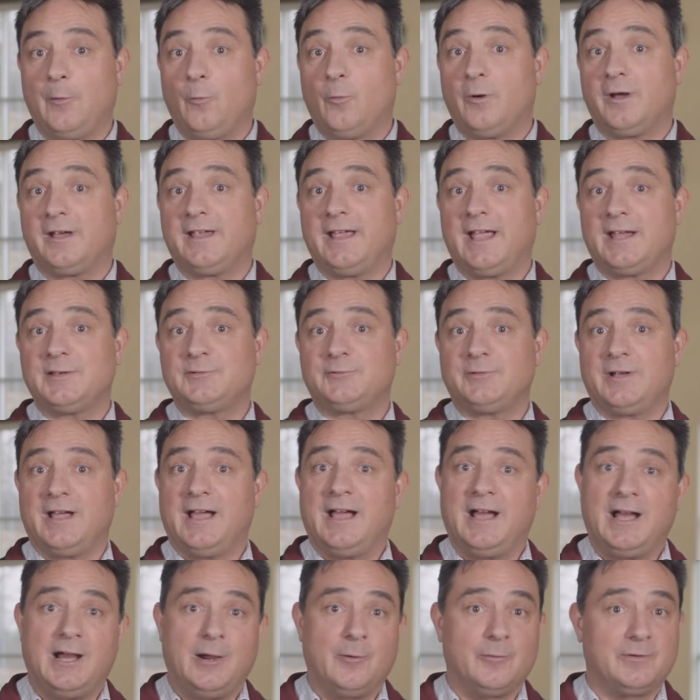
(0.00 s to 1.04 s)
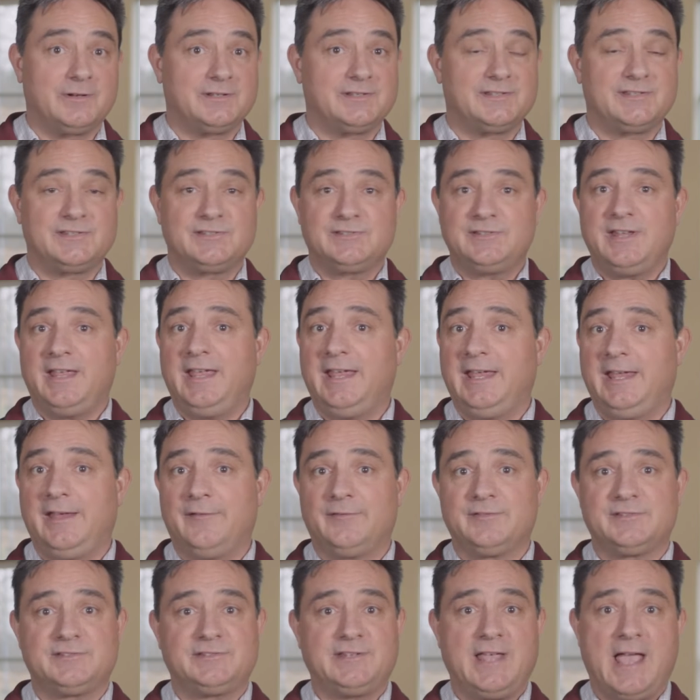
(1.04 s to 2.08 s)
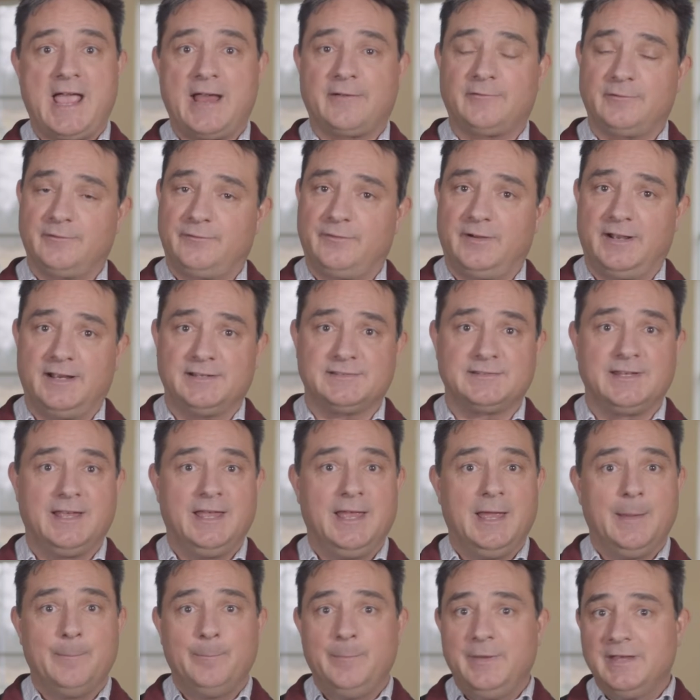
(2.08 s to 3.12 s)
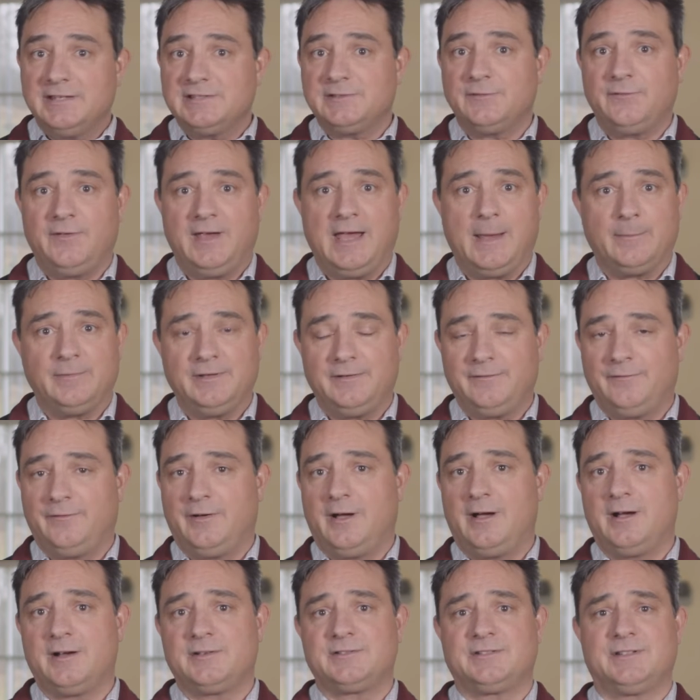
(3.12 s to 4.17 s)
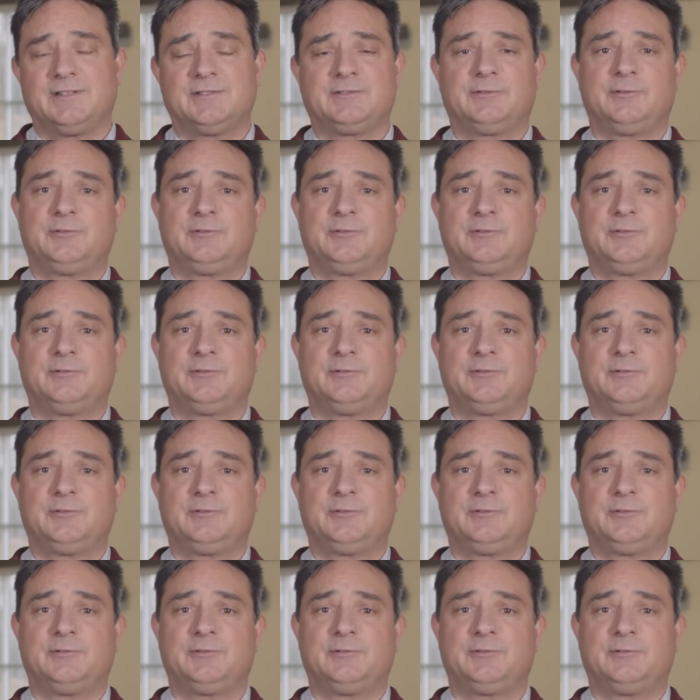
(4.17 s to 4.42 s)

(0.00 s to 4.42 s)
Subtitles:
work extra hours, save, sacrifice, miss family functions.